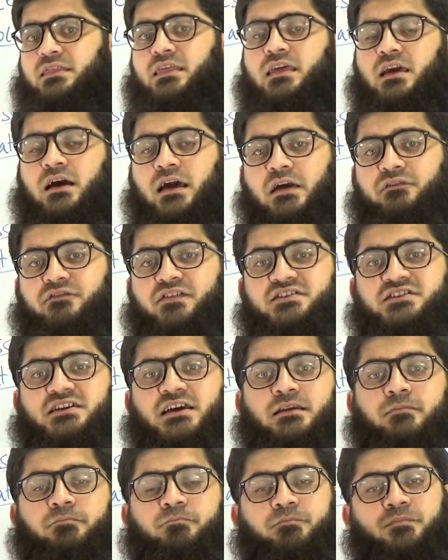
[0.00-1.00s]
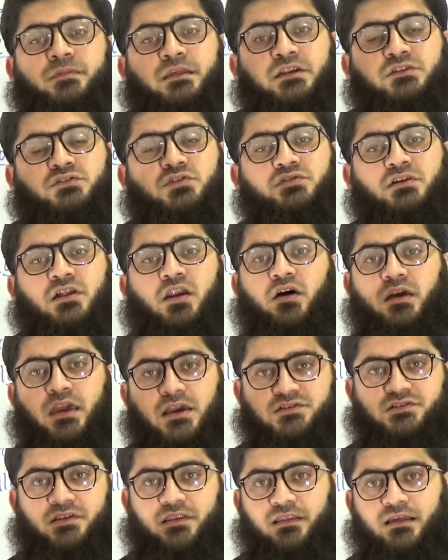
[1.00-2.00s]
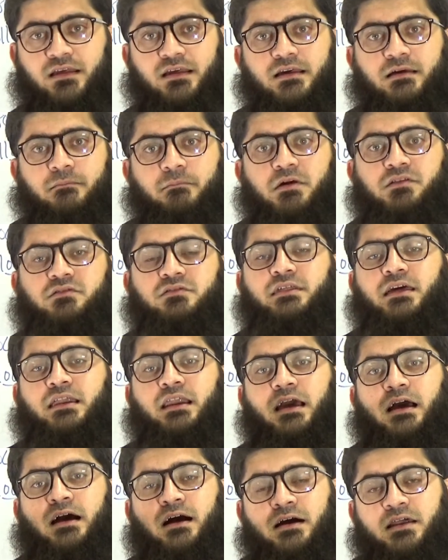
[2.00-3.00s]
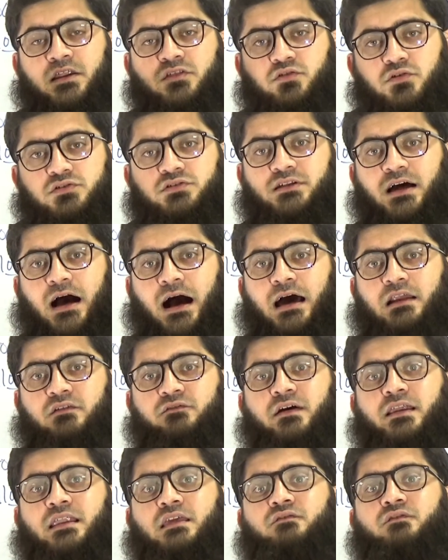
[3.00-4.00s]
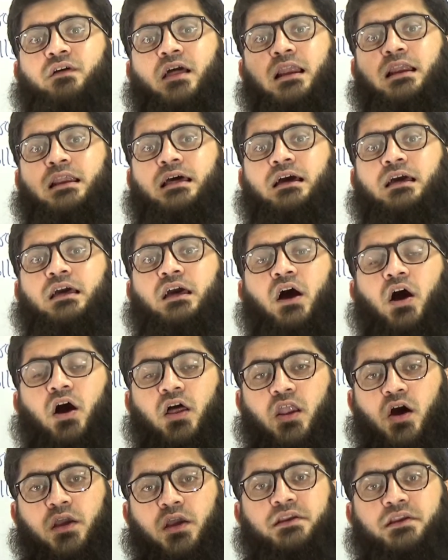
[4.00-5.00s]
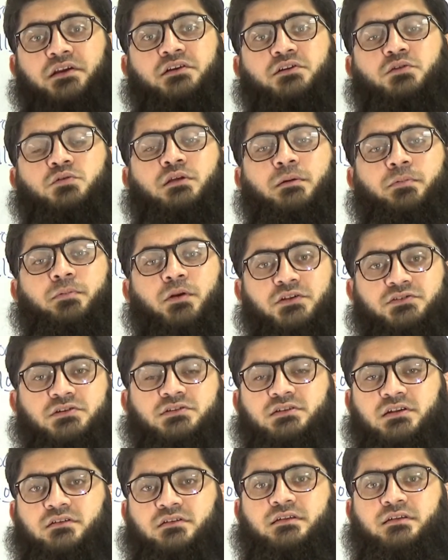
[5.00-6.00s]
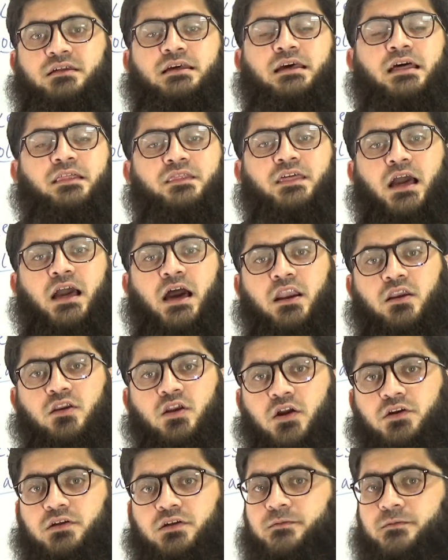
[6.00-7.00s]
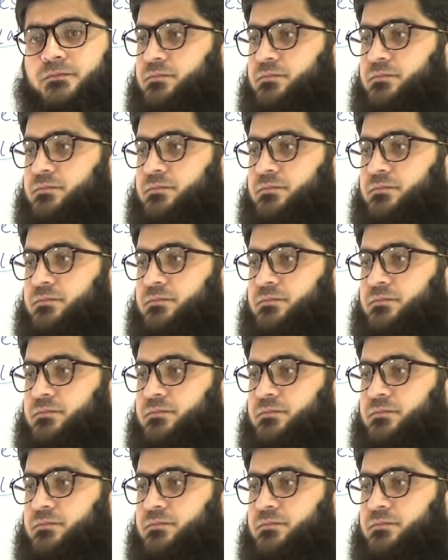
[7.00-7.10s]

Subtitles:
the efficient resource allocation. Means their resources are very well allocated to the processes. They are not